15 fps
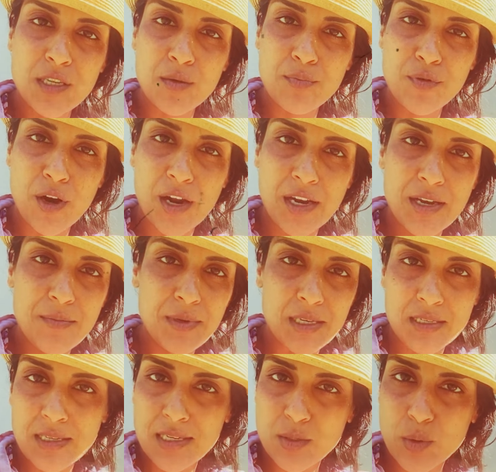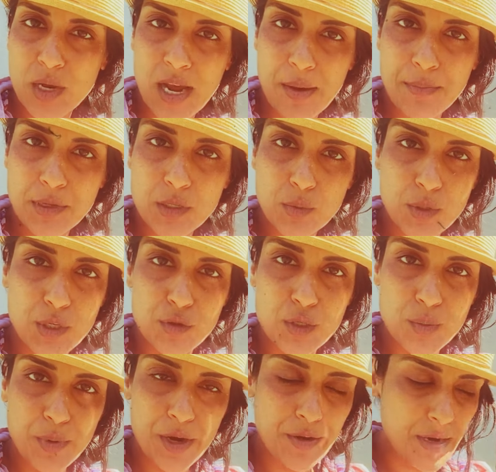their prana, because that's what happens when you
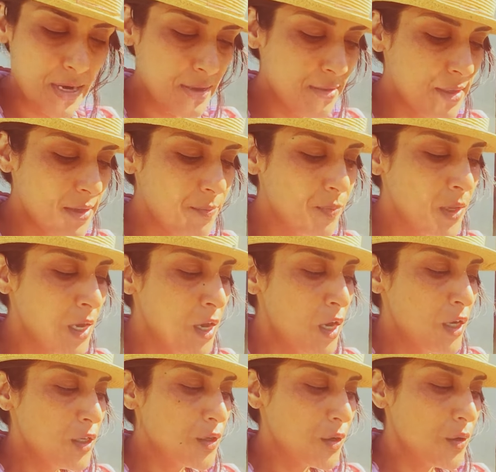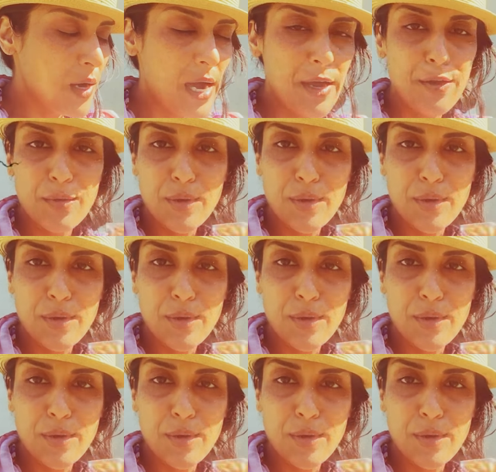sprout anything. So, how